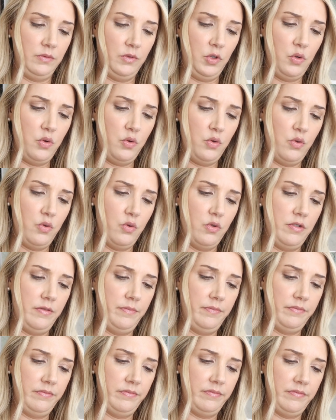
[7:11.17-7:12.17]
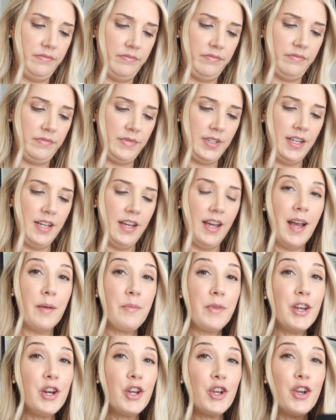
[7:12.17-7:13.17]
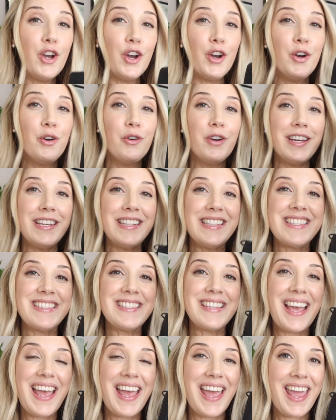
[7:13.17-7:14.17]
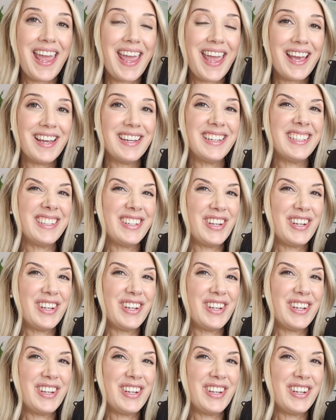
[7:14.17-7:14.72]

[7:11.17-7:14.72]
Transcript: Ooh. I'm gonna go and say